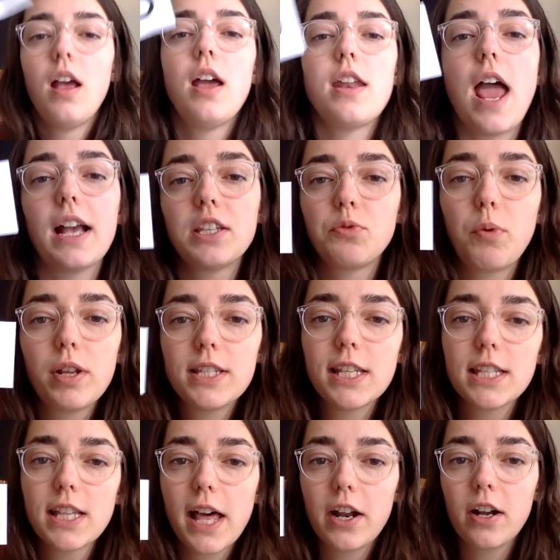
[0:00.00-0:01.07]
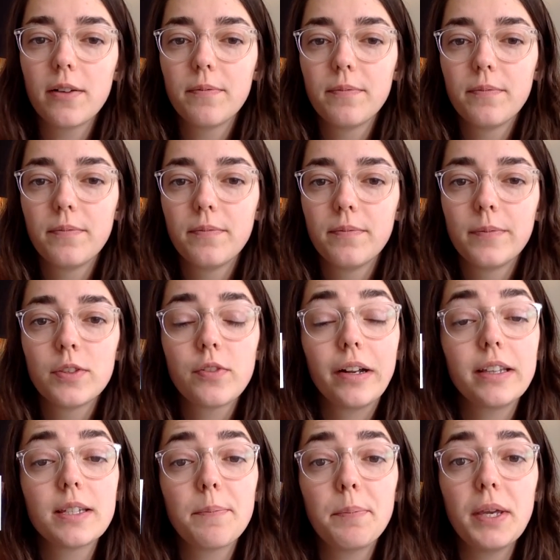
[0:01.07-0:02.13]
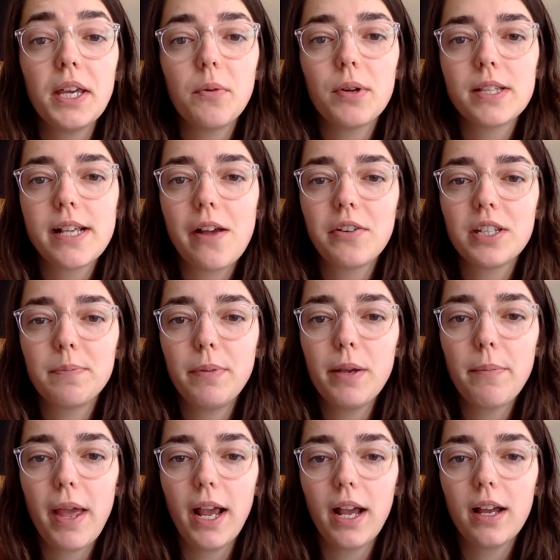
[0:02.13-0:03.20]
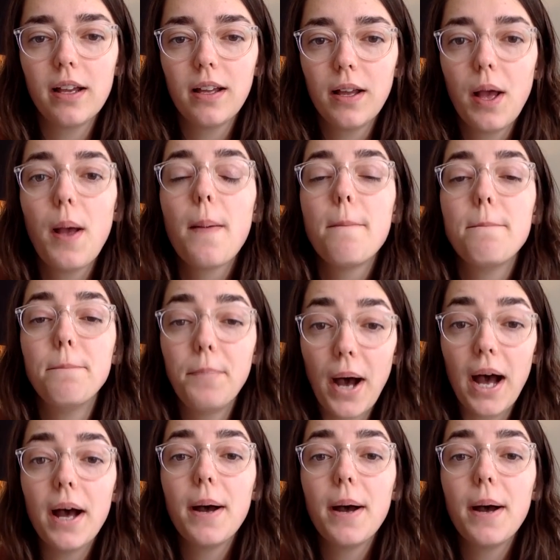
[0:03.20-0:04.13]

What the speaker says: Next, what is this letter? Sorry, it's a B. What sound does B make? B.